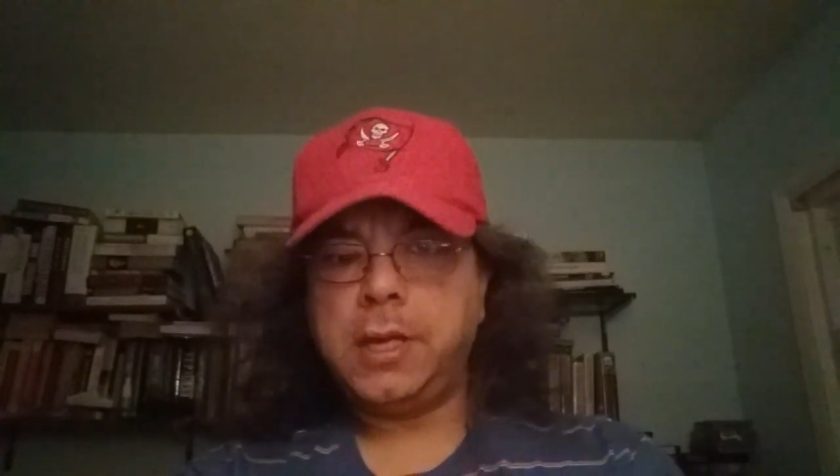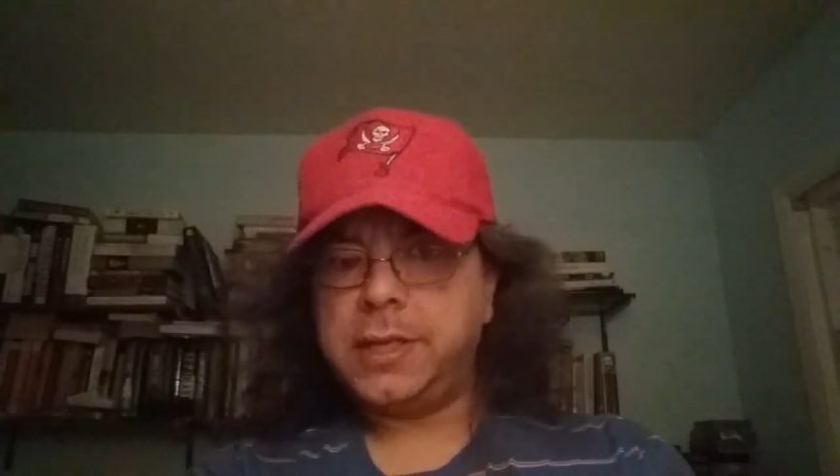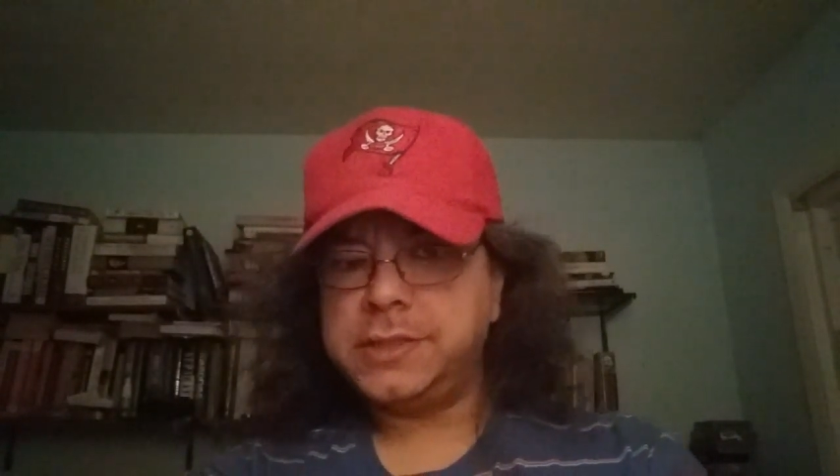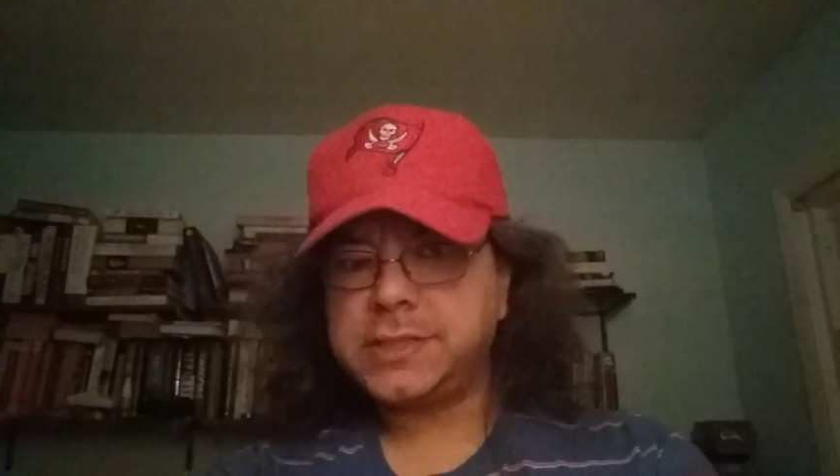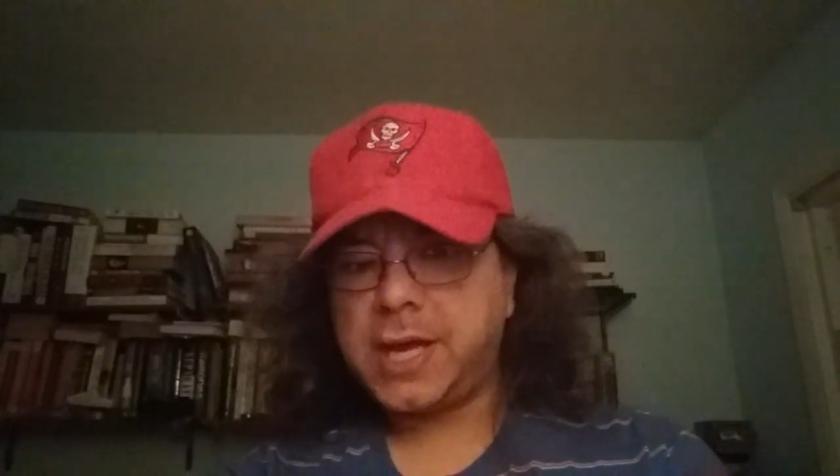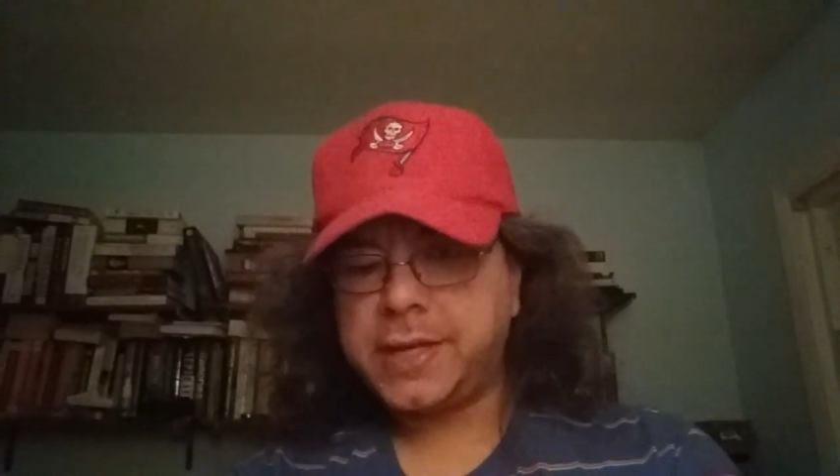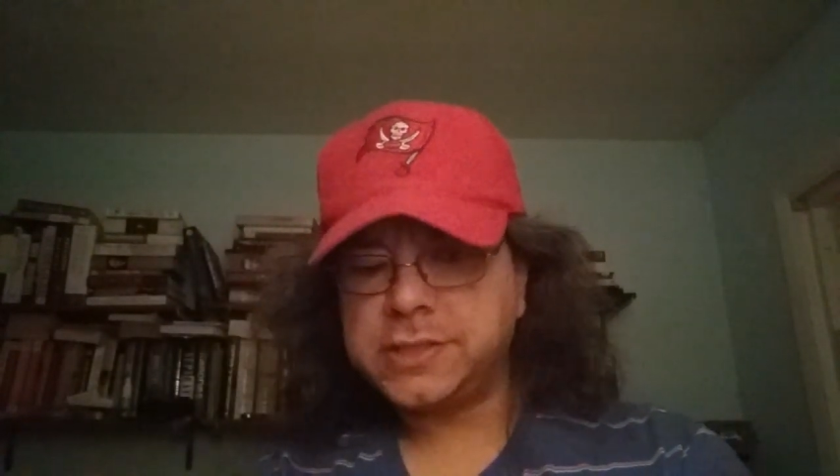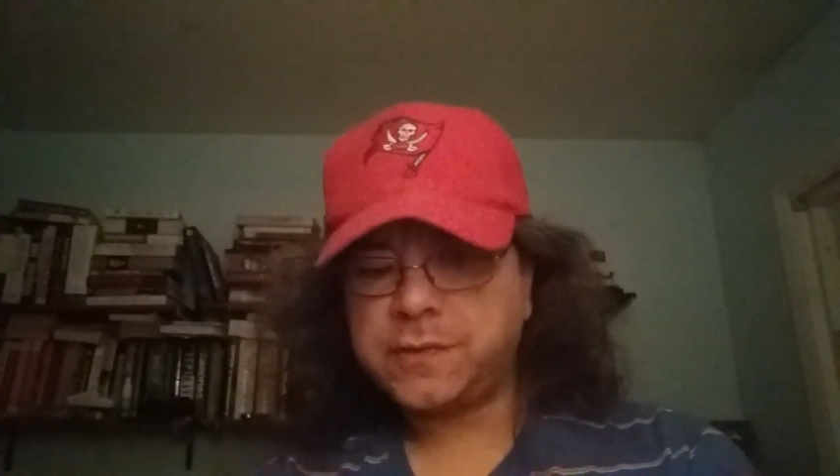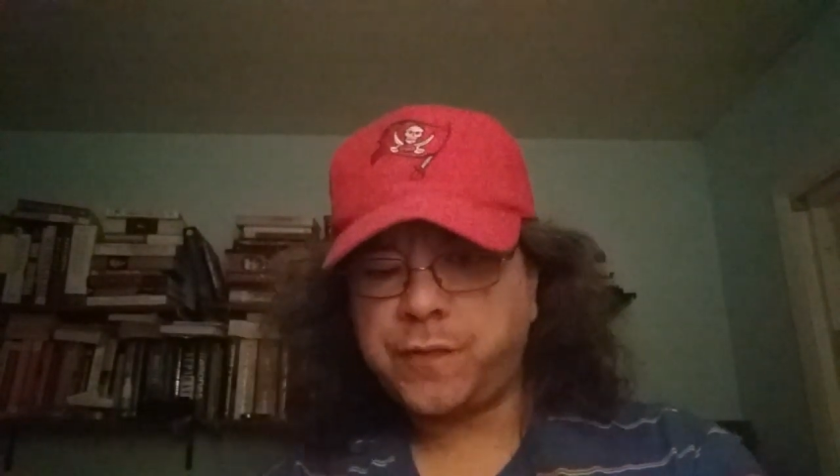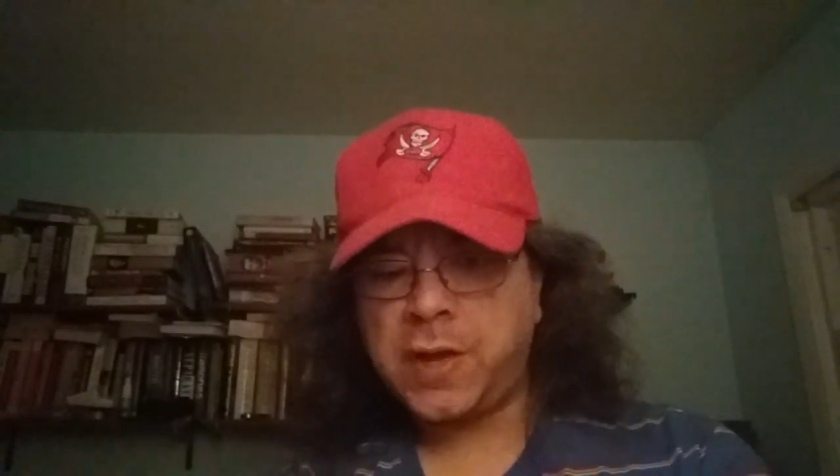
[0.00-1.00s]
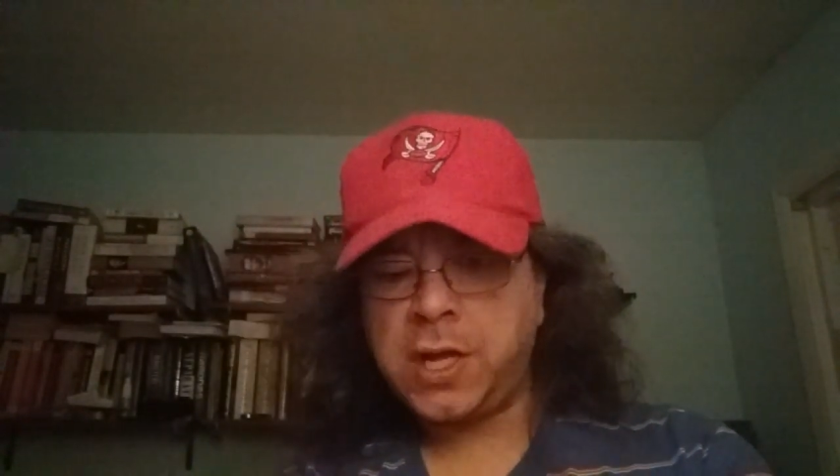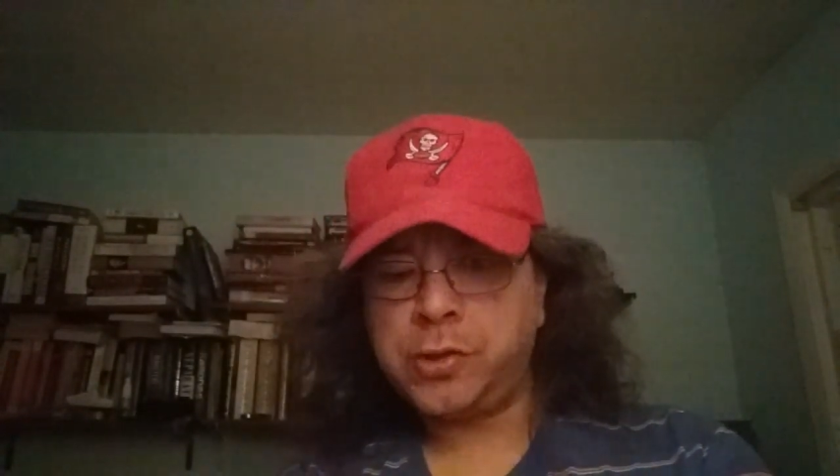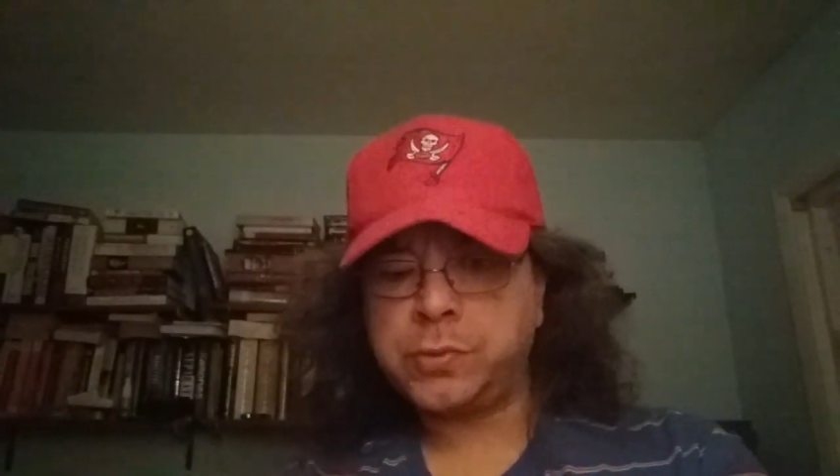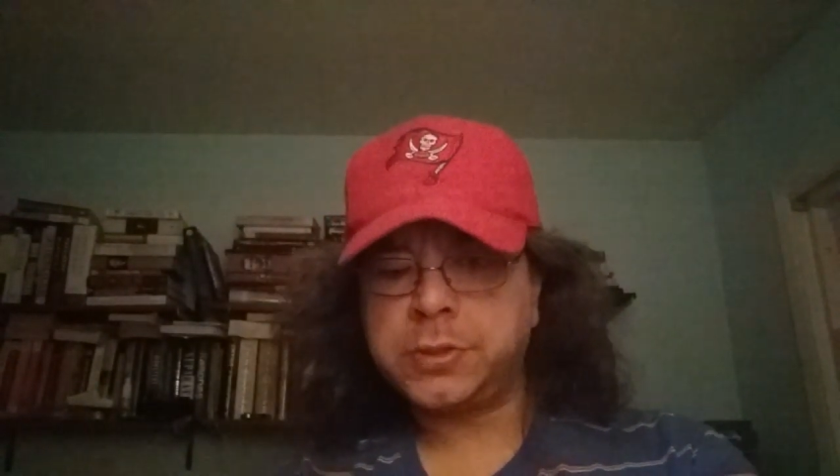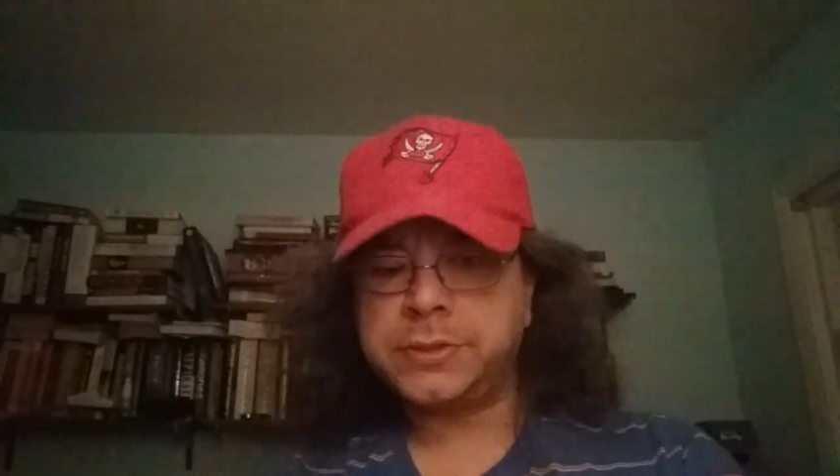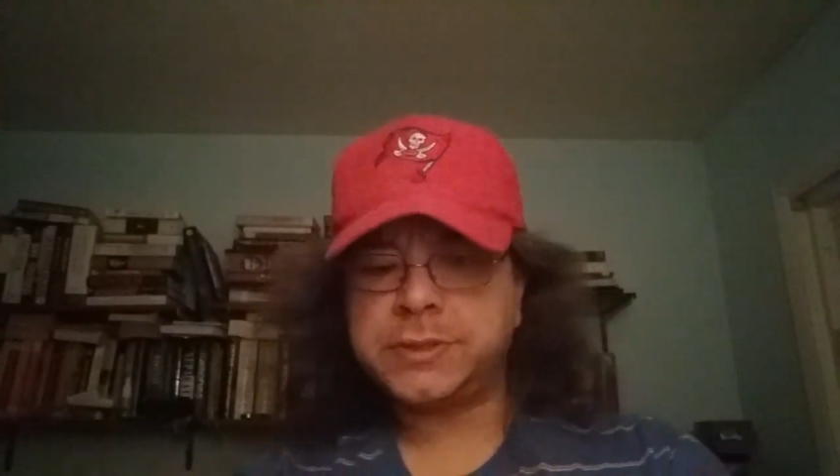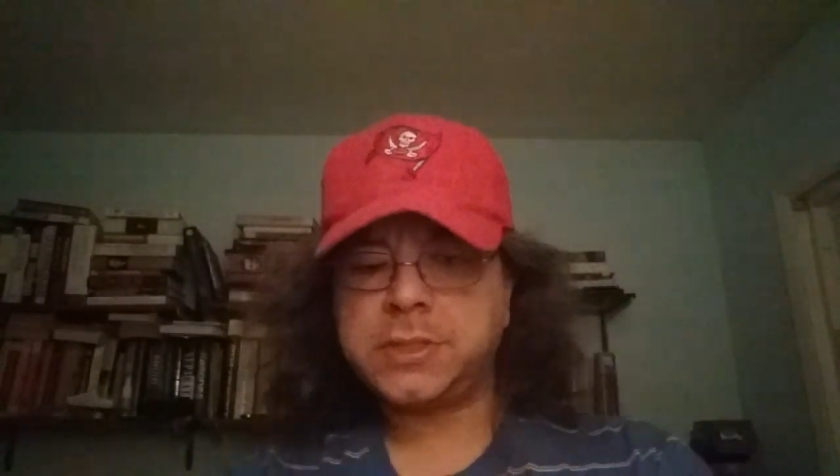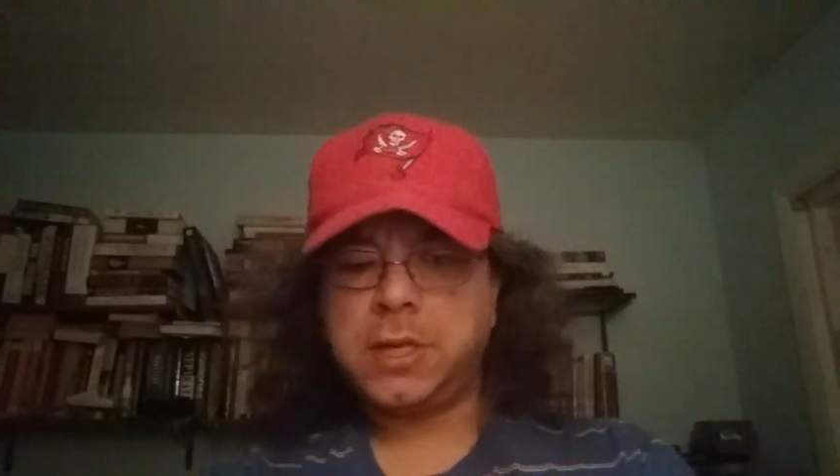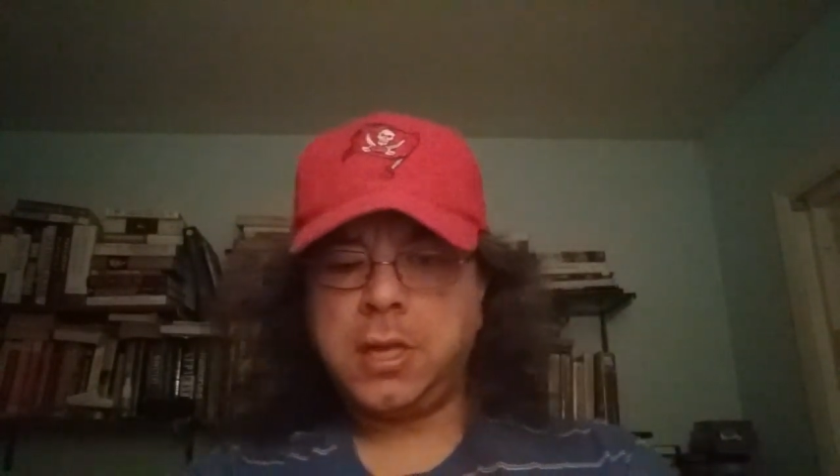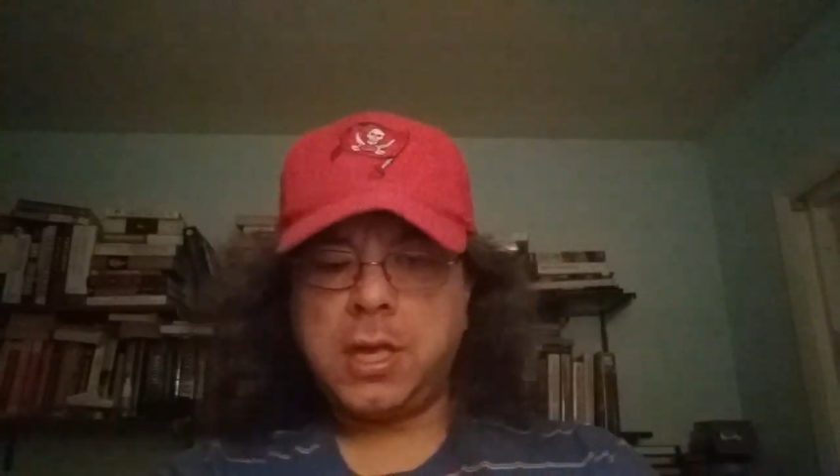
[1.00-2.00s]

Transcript: He's got his followers